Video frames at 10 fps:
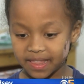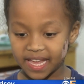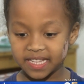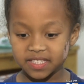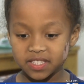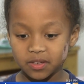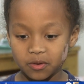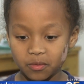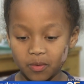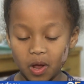plants
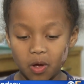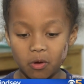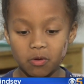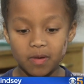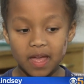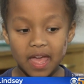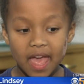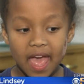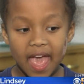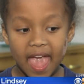grow
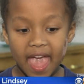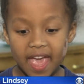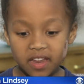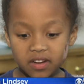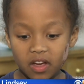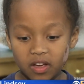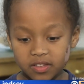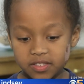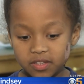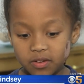and
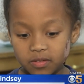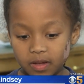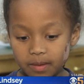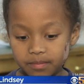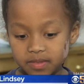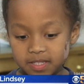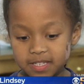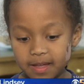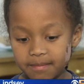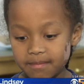also um,
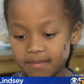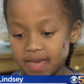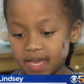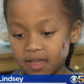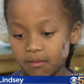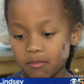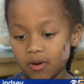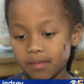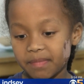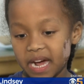to make
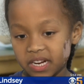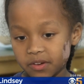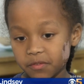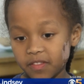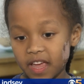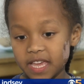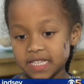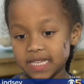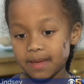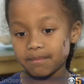more
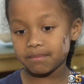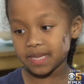butterflies and